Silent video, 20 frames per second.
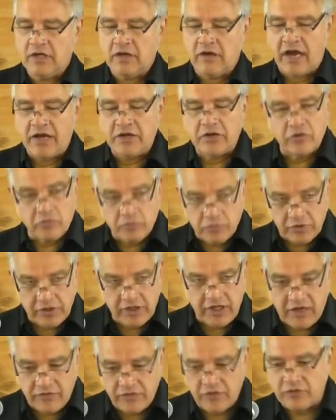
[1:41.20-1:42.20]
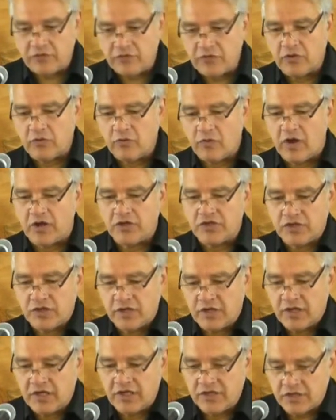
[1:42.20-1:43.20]
Now, I don't believe that foot
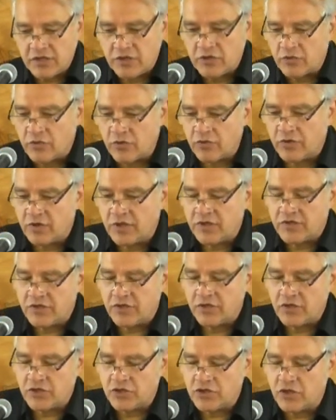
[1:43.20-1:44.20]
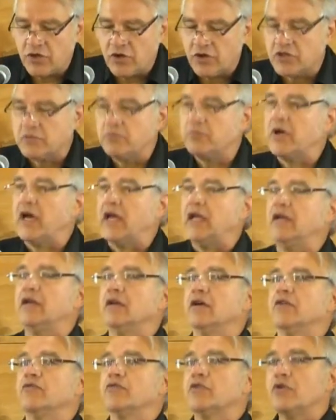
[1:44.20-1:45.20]
washing is an ordinance in the church,
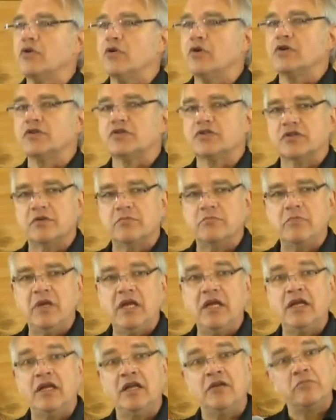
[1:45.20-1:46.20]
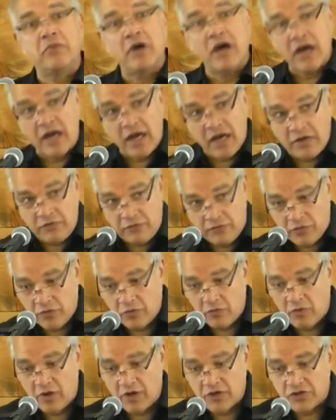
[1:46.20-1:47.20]
but of course, the meaning behind
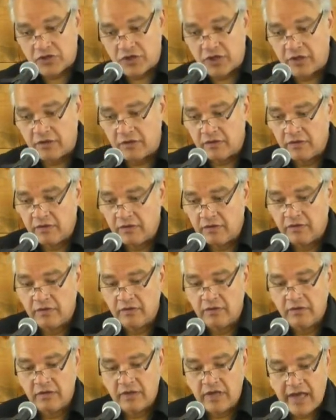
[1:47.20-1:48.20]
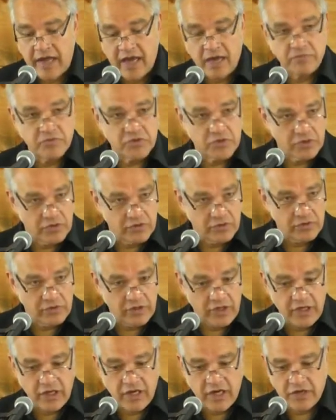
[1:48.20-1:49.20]
foot washing
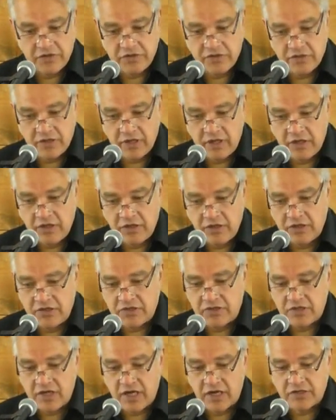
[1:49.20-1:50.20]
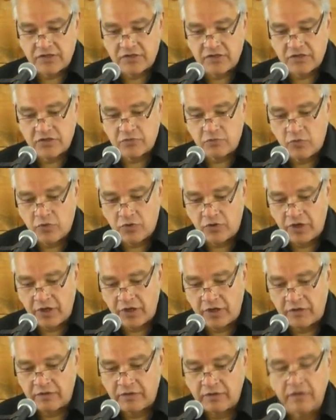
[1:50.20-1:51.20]
Absolutely, yes. And in this text this
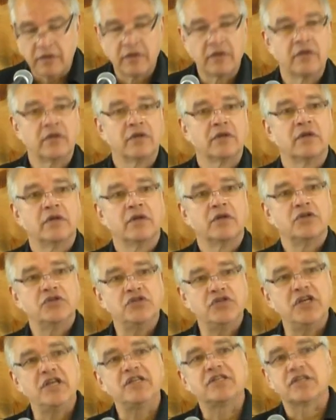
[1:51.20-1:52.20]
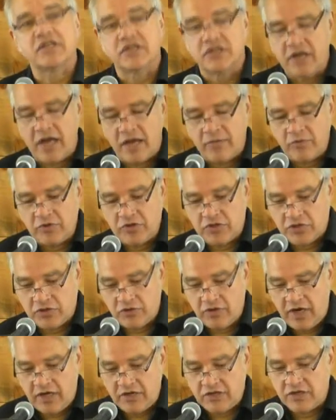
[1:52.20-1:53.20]
morning, Jesus
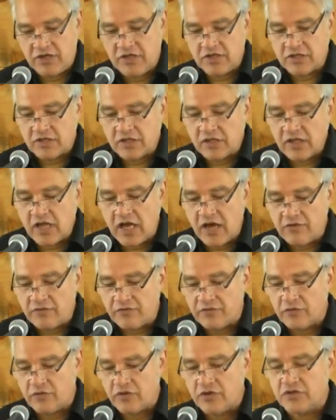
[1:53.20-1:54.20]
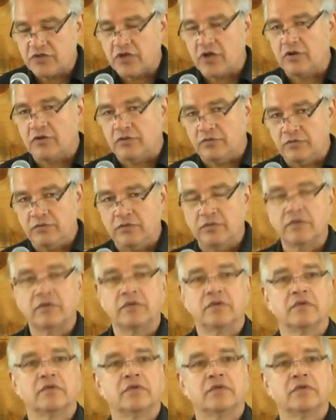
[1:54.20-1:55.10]
demonstrates his love for his own